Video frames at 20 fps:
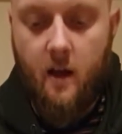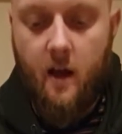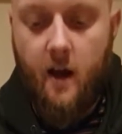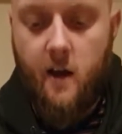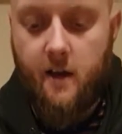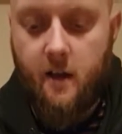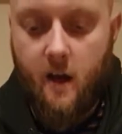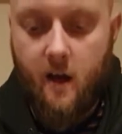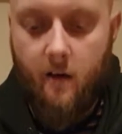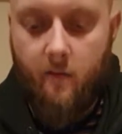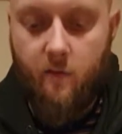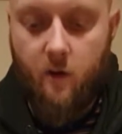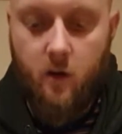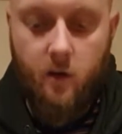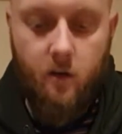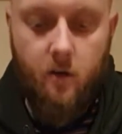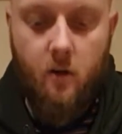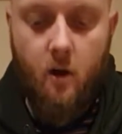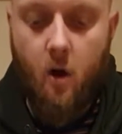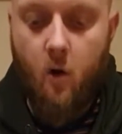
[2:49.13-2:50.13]
and you have
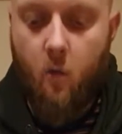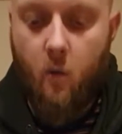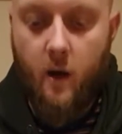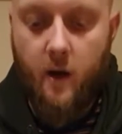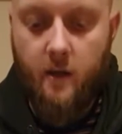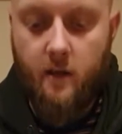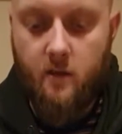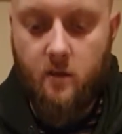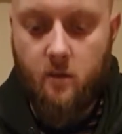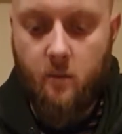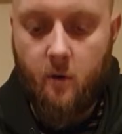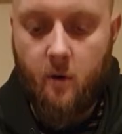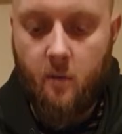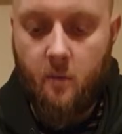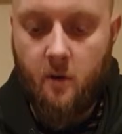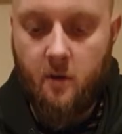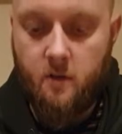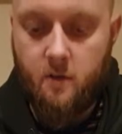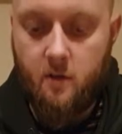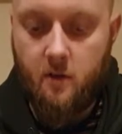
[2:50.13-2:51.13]
like no way to summon a
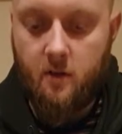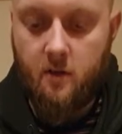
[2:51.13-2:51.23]
monster.